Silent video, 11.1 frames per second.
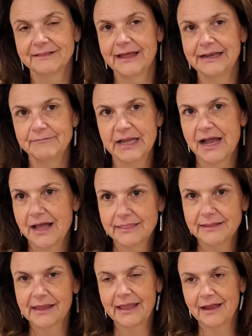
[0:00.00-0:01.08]
lady behind
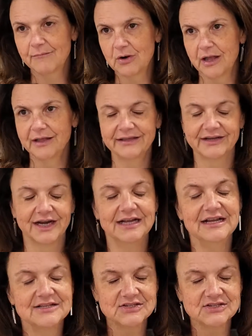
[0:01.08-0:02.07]
the camera here,